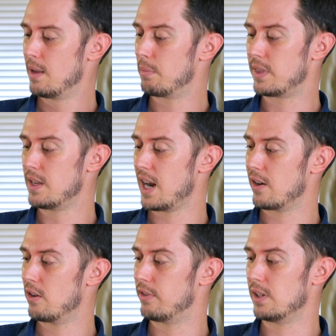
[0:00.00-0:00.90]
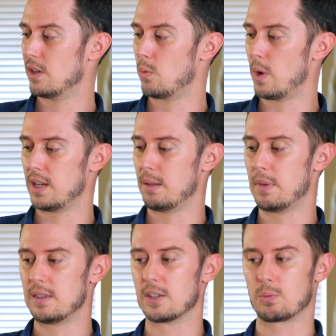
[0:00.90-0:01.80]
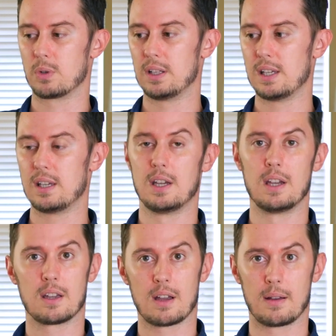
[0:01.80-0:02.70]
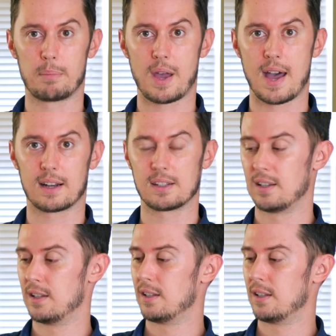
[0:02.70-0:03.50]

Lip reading: But then Arrow Video went and made this really compact,